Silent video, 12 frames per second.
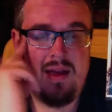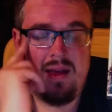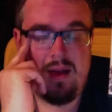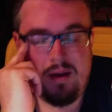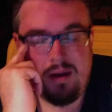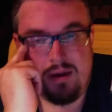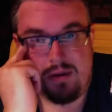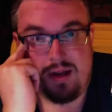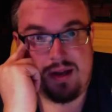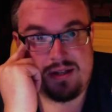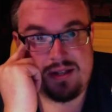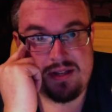oh
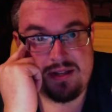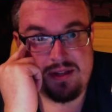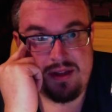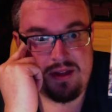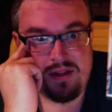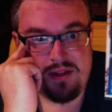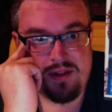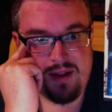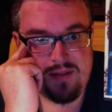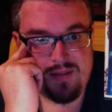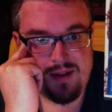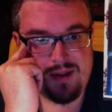gosh, it's like a
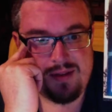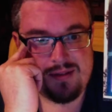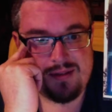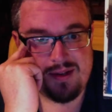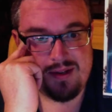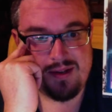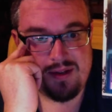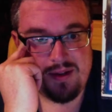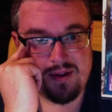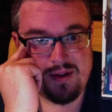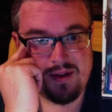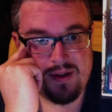thinking man's
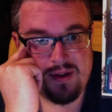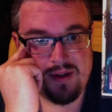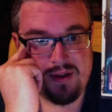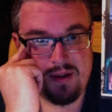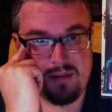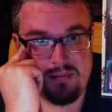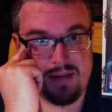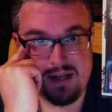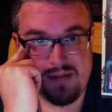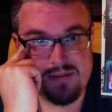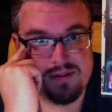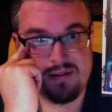
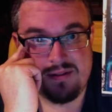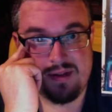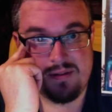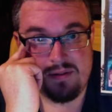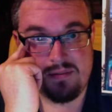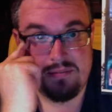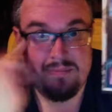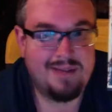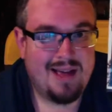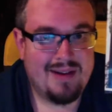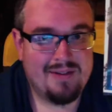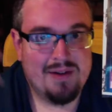Magnificent Seven.
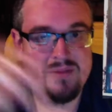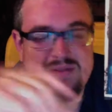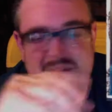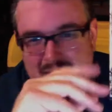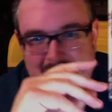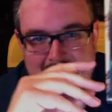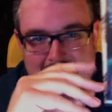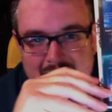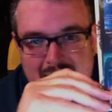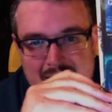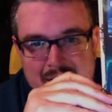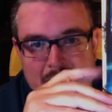I don't know, something like
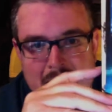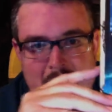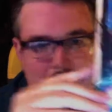that anyway.